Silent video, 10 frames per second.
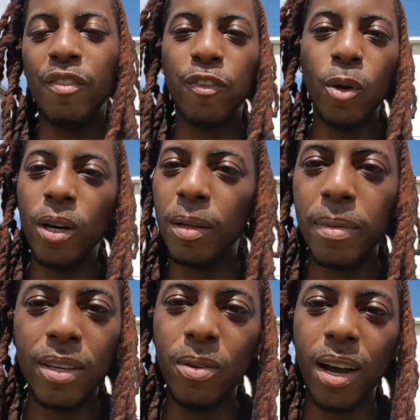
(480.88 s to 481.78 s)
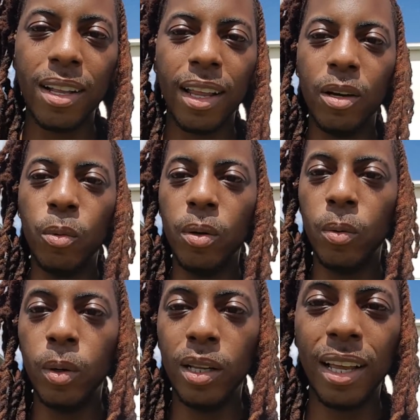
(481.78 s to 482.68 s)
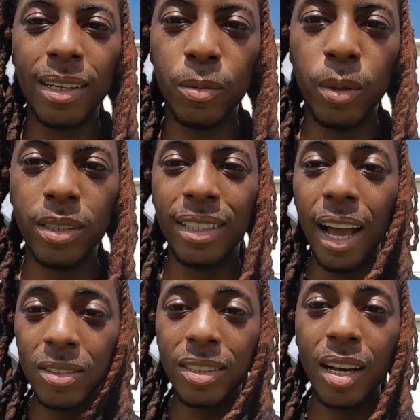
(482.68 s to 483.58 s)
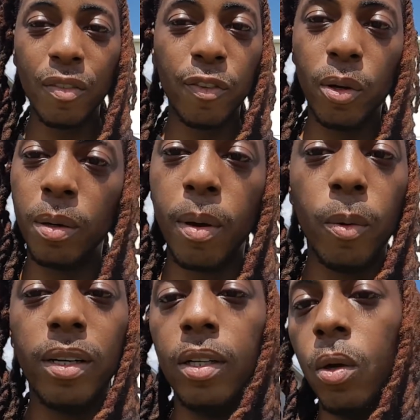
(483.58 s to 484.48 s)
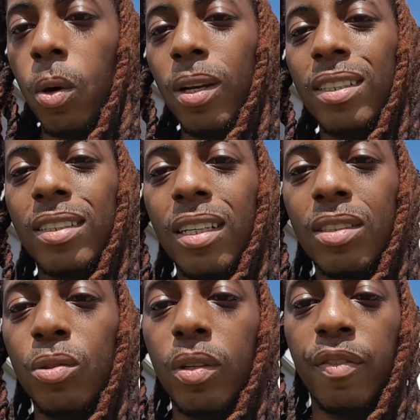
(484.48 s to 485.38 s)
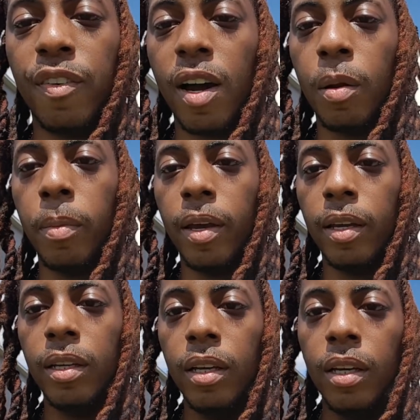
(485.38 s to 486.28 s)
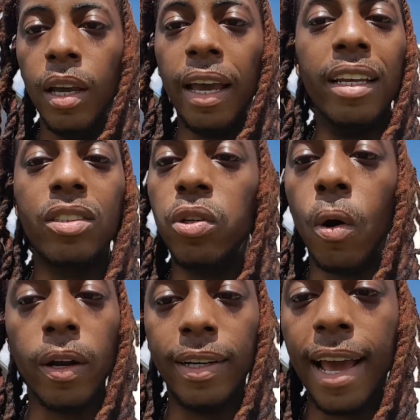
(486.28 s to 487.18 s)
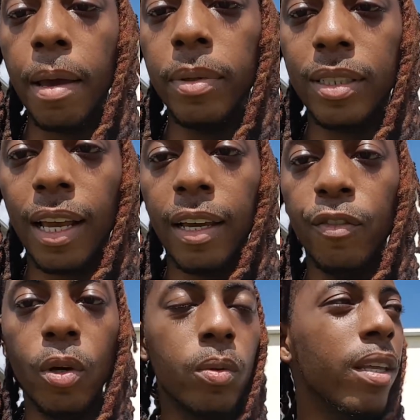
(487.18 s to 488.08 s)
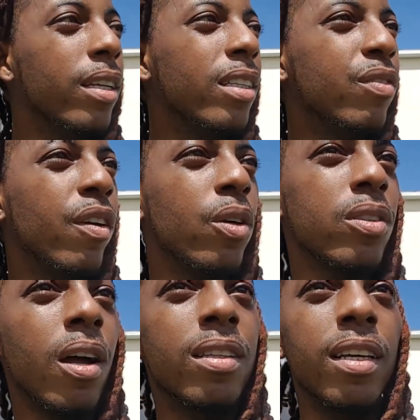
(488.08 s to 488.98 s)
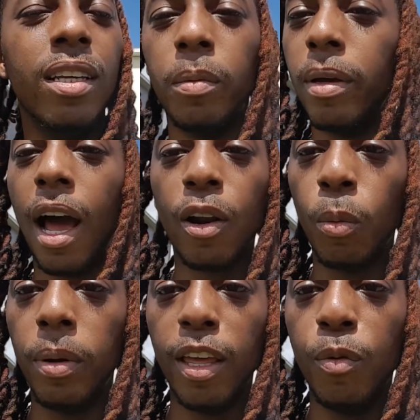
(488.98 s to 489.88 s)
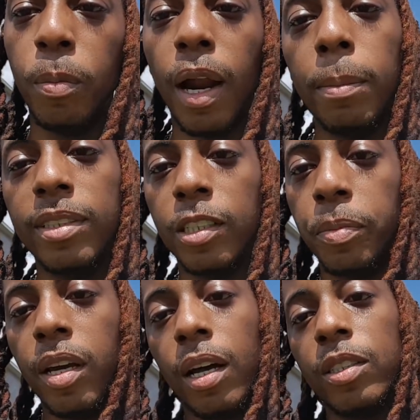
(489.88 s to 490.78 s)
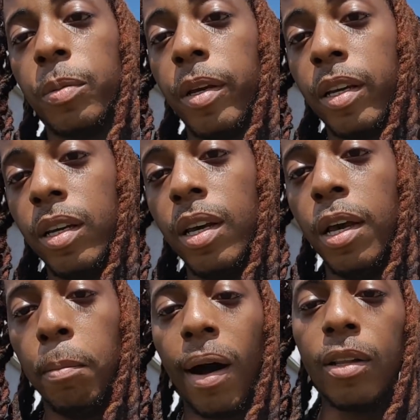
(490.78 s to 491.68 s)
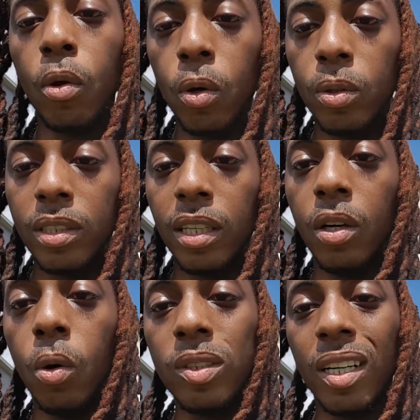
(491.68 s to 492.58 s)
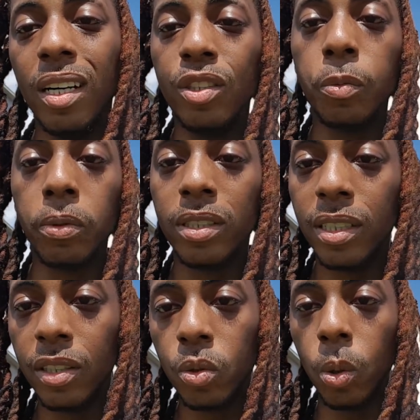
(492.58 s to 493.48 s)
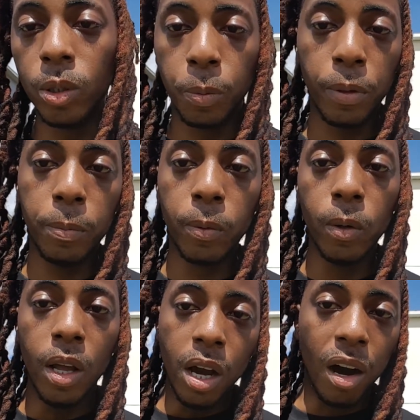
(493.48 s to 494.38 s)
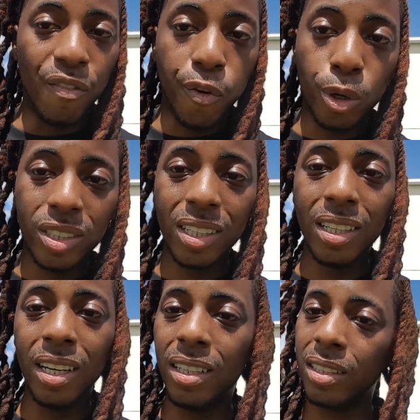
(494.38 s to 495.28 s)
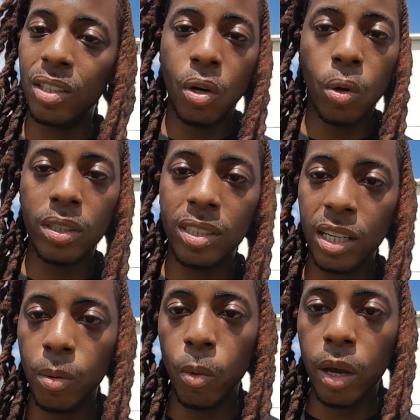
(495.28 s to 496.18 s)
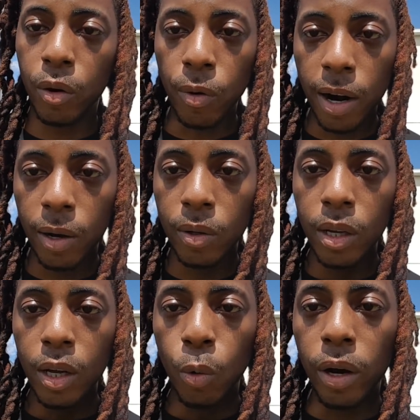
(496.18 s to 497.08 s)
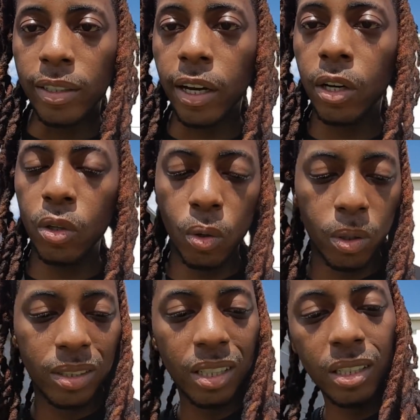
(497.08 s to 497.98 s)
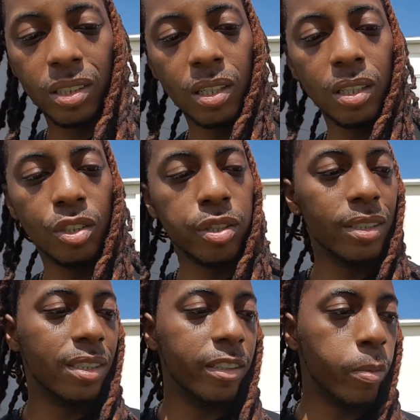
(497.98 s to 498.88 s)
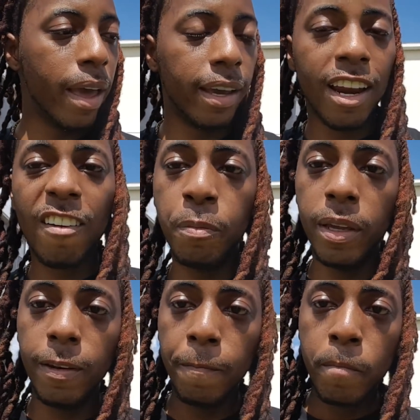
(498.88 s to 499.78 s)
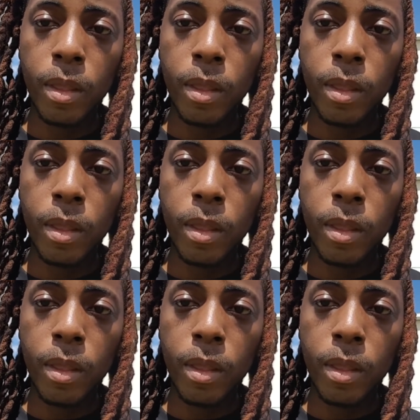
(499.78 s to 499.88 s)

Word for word: In Florida, man, you got like like down South Florida, man, where the is niggas you can find, man and it's to our damage. Like, if you don't think this video is authentic, man, I don't blame you, but I'm gonna just be honest, man. My loyalty goes 100% towards people. Unfortunately, it doesn't go the same way around where their loyalties uh, transcends back. And I've been